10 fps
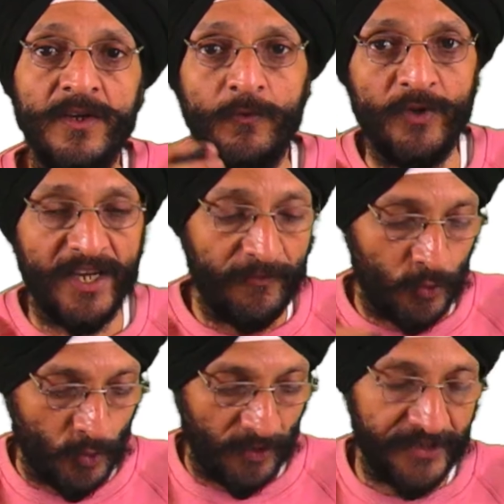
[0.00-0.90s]
We have
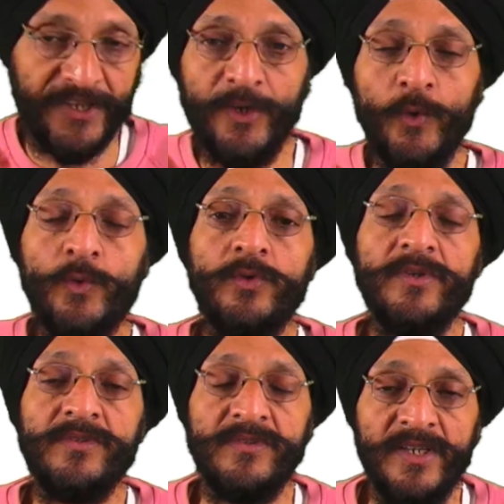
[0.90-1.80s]
to
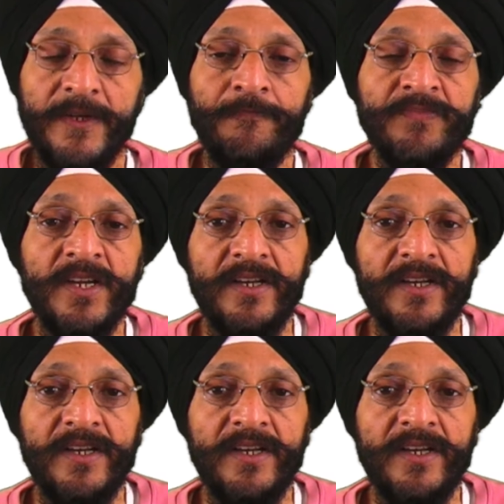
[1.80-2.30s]
continuously